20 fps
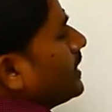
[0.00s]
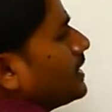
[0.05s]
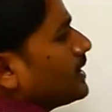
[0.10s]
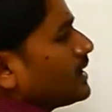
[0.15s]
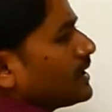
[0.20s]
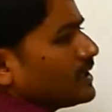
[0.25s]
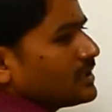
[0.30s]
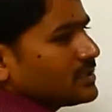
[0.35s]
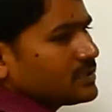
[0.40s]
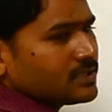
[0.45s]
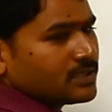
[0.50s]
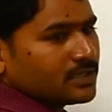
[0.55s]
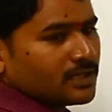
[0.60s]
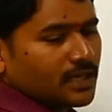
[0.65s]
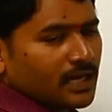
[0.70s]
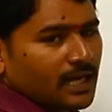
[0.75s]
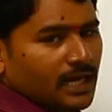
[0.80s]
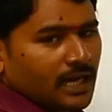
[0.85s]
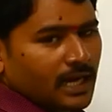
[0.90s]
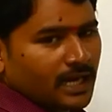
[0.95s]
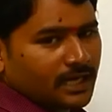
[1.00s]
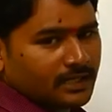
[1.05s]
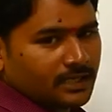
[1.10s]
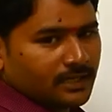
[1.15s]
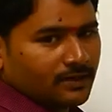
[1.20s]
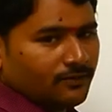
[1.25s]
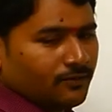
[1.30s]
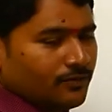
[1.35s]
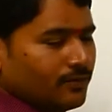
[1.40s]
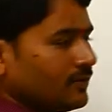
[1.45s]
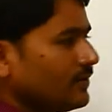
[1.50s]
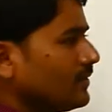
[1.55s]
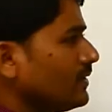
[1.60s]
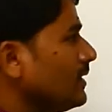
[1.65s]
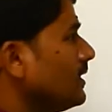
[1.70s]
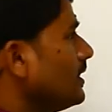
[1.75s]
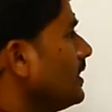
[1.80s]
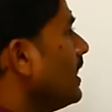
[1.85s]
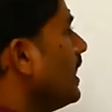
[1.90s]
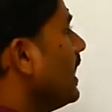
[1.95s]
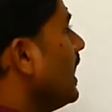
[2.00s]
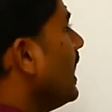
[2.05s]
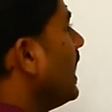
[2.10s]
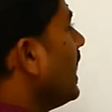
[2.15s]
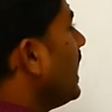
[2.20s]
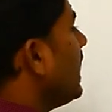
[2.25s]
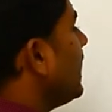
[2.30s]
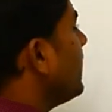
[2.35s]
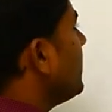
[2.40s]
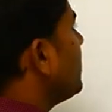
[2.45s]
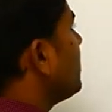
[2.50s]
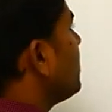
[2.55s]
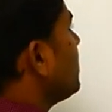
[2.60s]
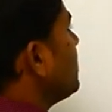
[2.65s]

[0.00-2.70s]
it is active and it